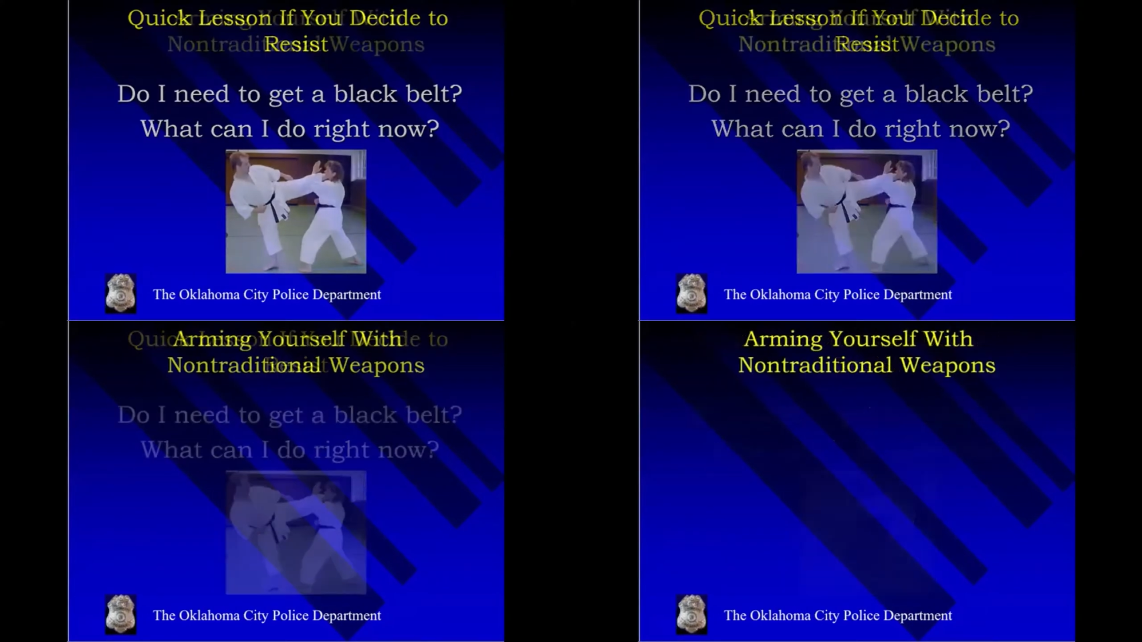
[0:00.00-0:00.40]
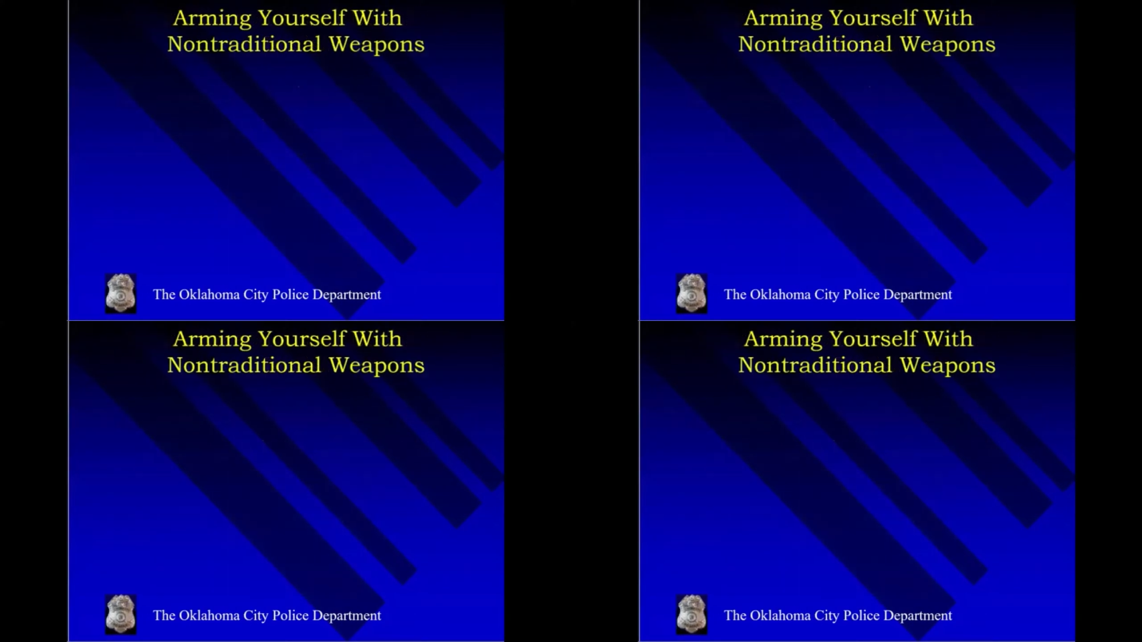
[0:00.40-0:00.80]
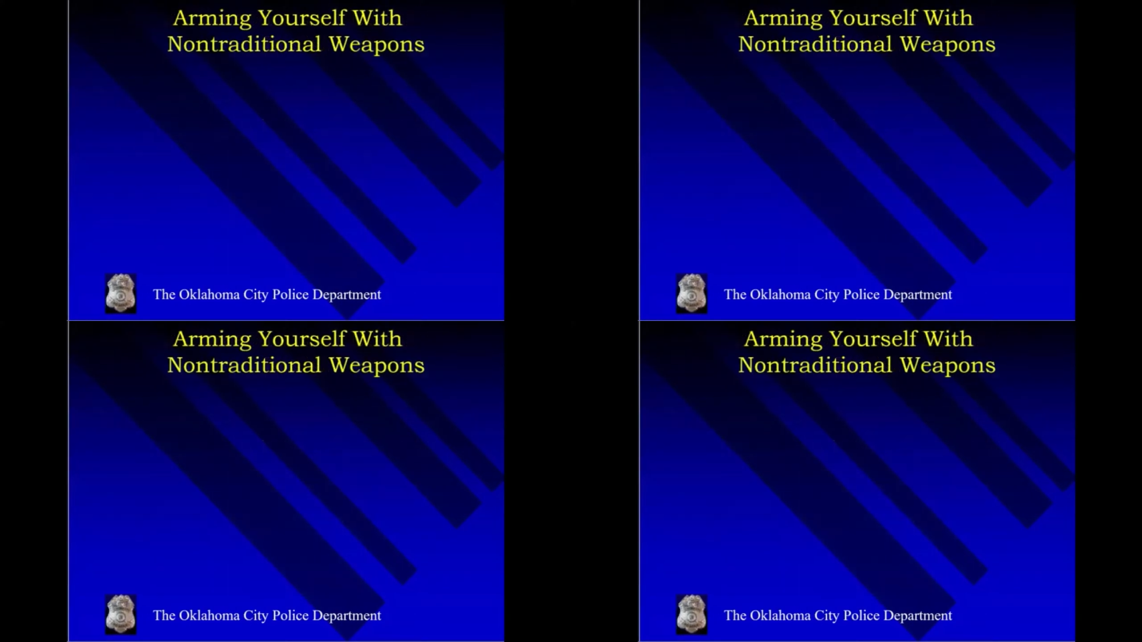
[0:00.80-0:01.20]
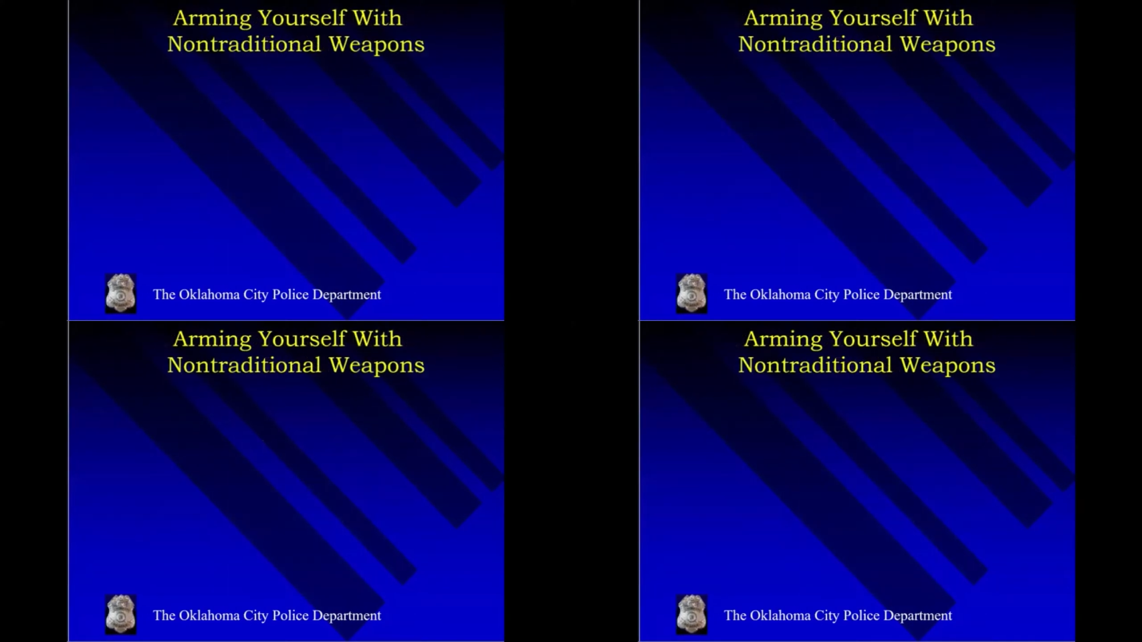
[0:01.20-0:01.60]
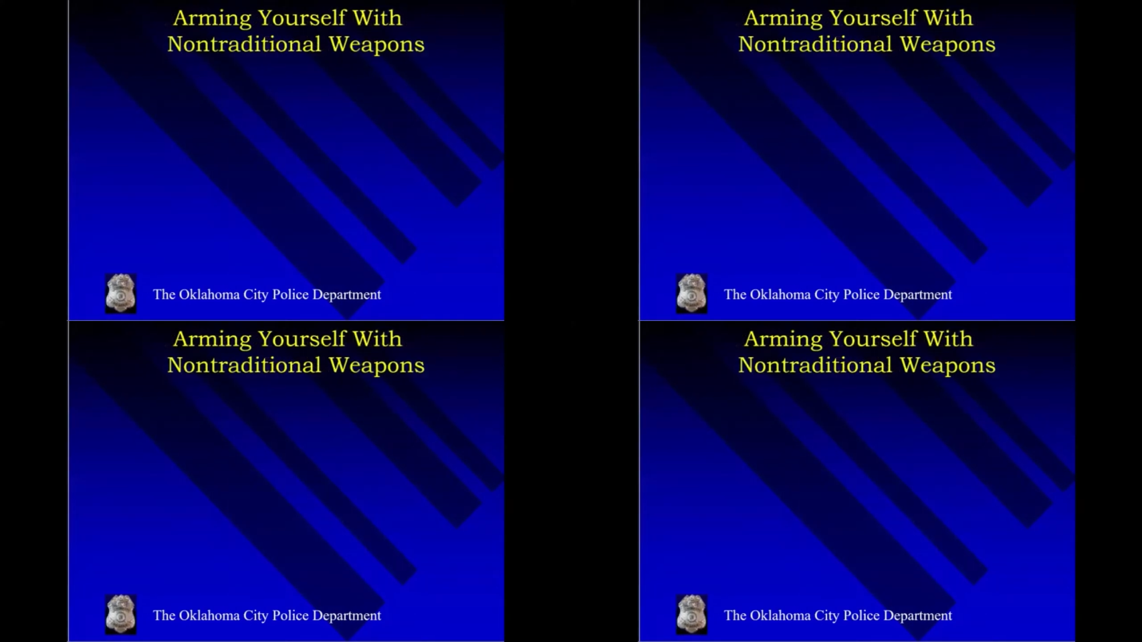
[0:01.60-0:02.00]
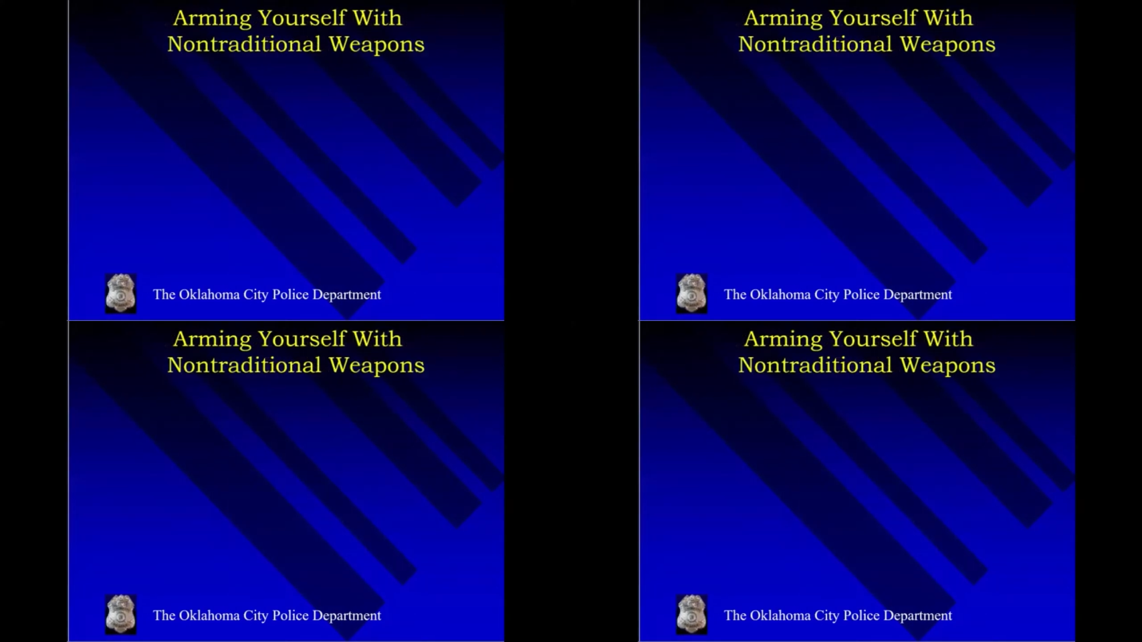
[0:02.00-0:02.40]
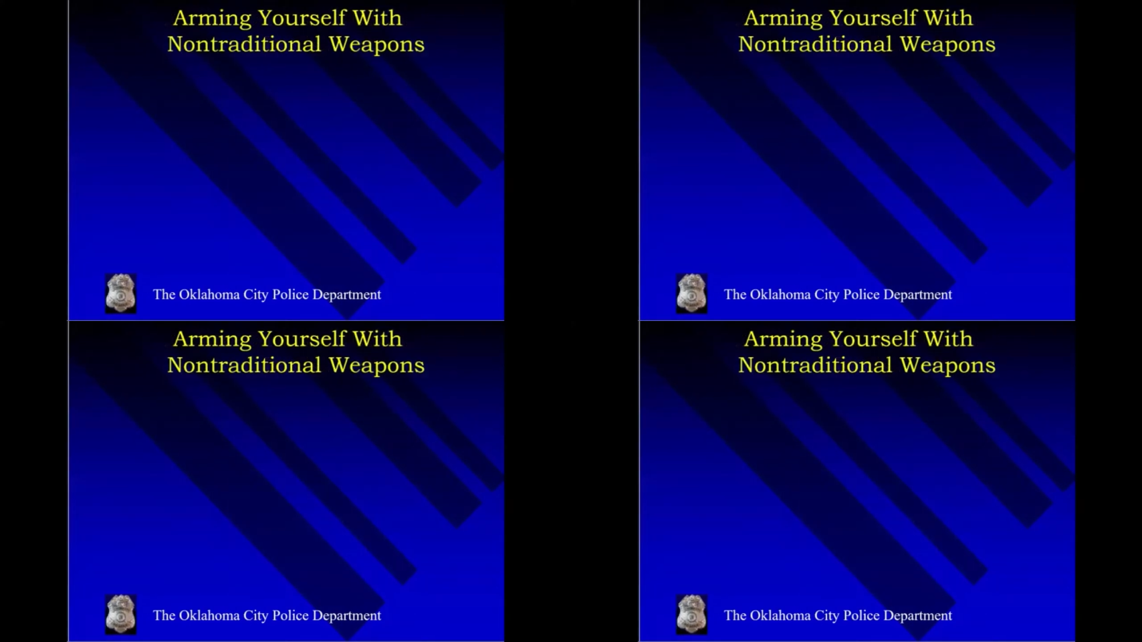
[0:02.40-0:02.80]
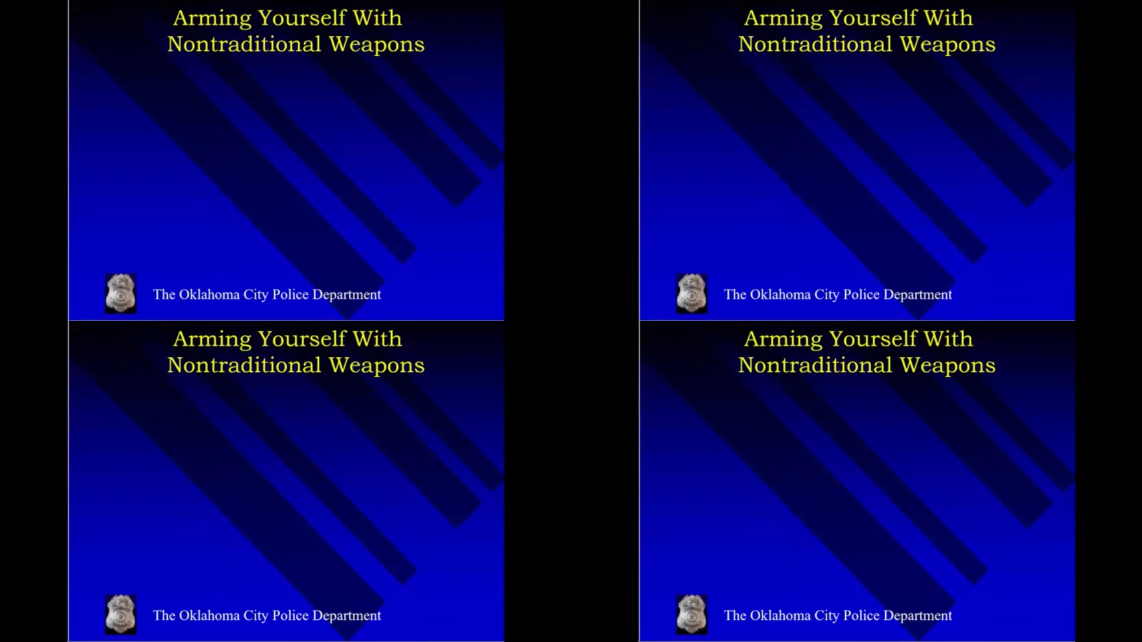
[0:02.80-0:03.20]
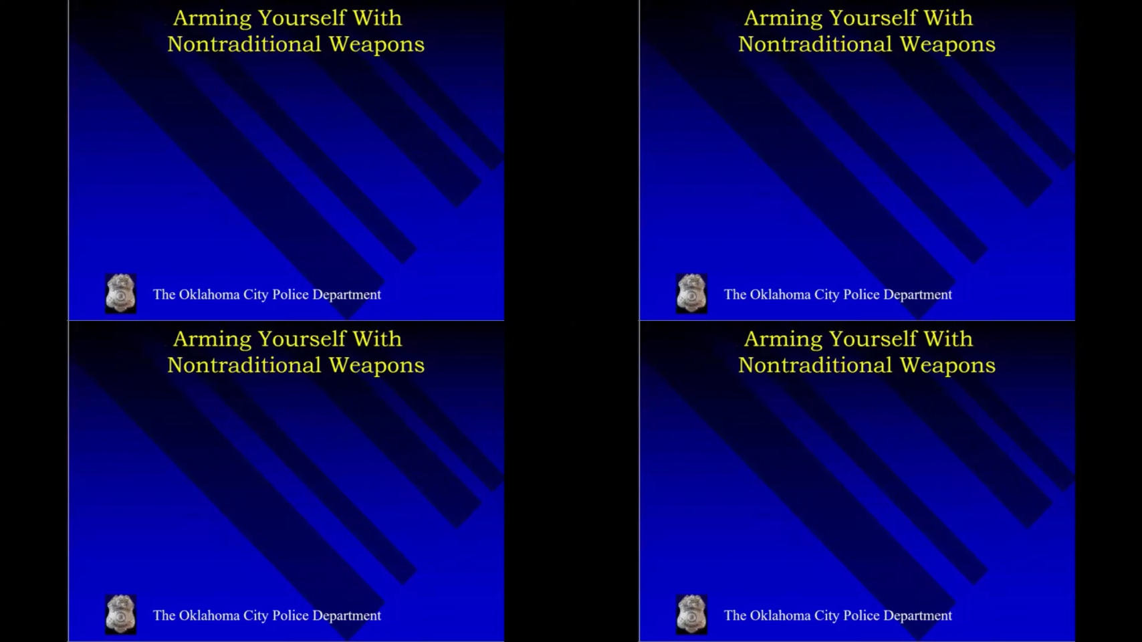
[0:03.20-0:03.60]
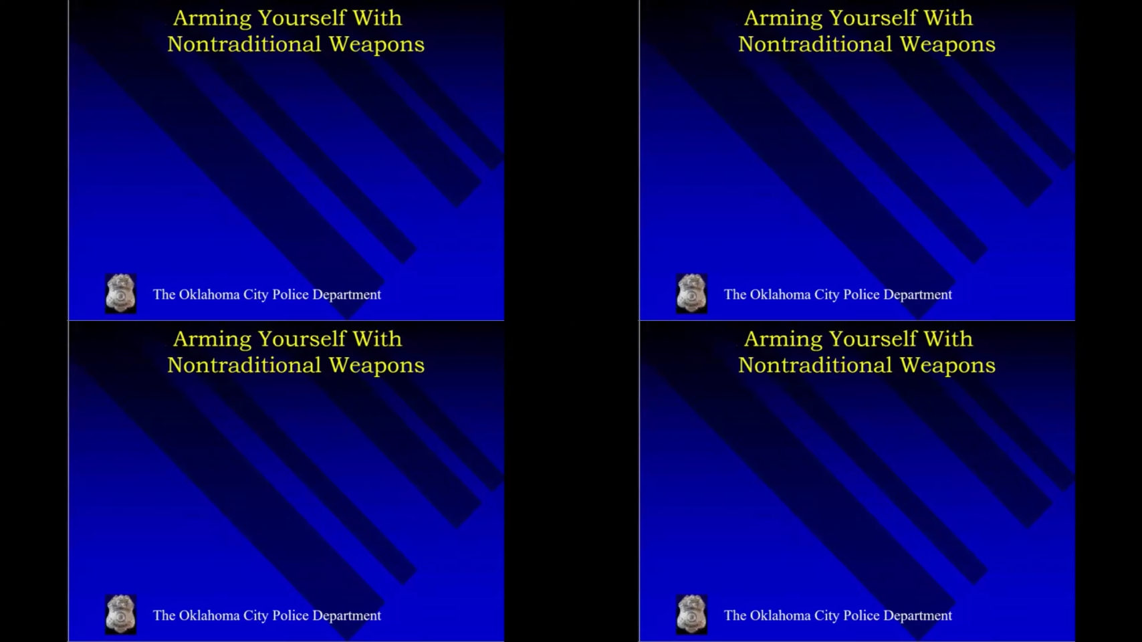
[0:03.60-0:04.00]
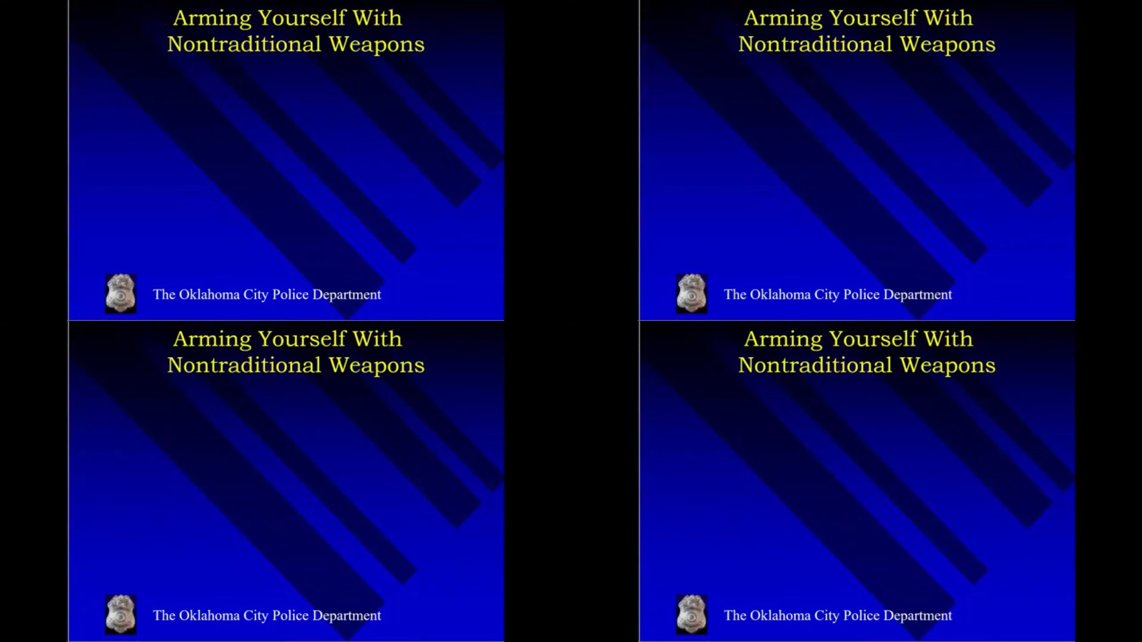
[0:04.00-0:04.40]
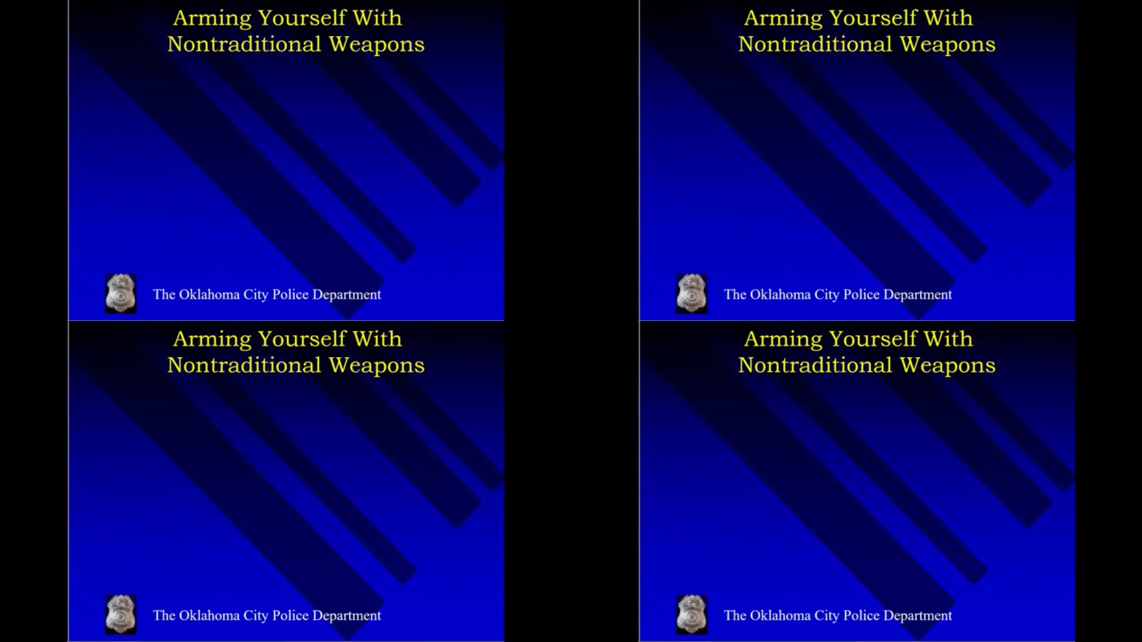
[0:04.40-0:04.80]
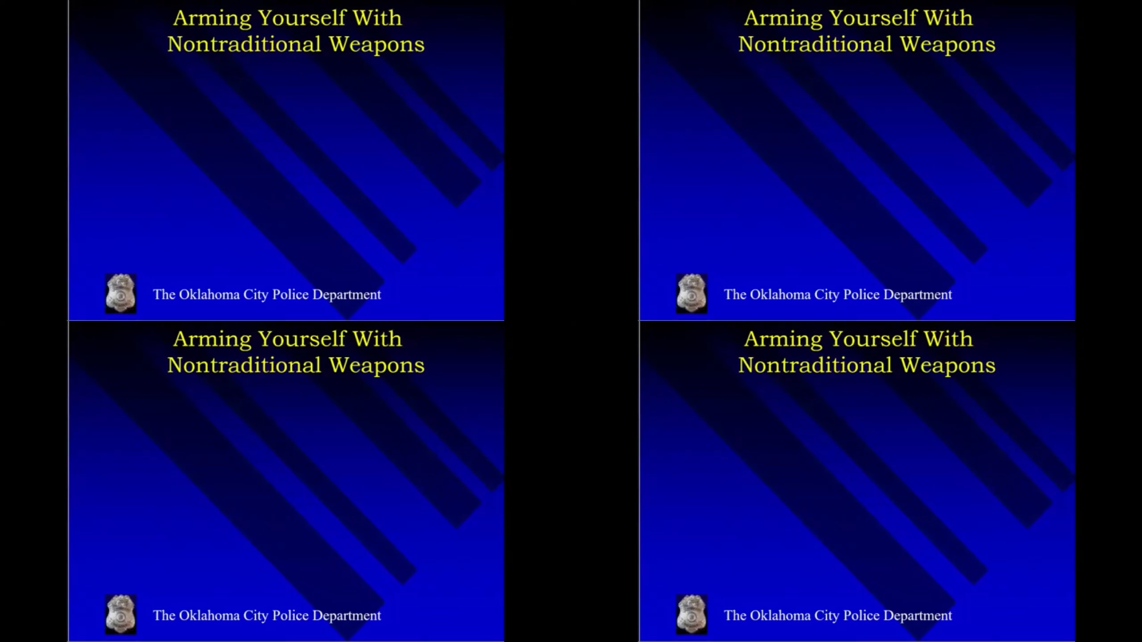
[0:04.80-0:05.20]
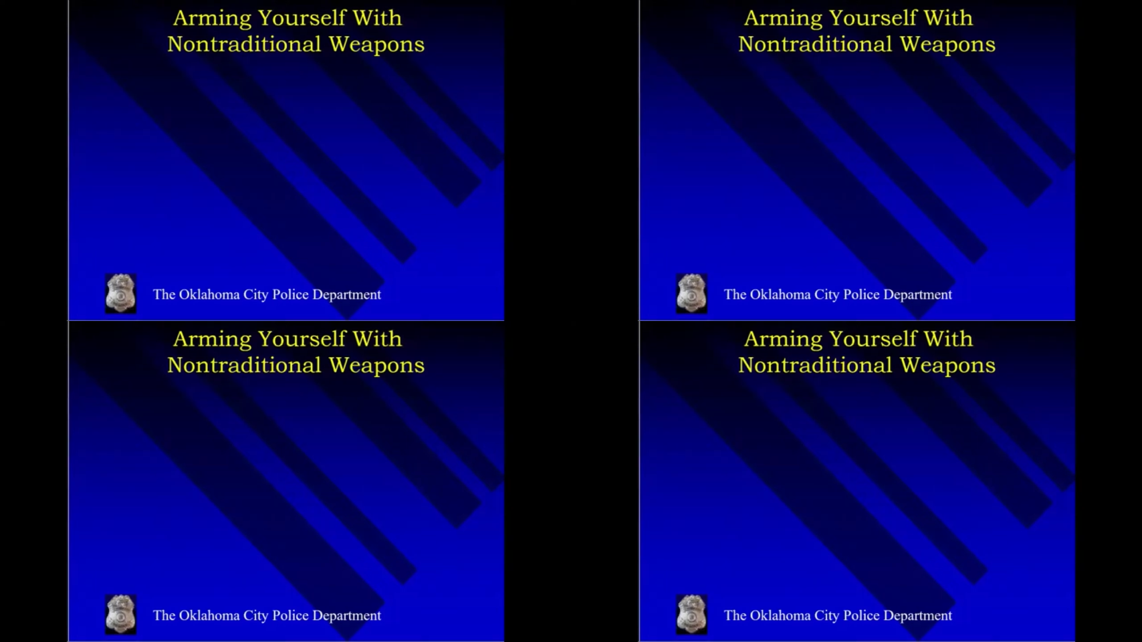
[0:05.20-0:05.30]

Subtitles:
No face is visible, so there are no lips to read.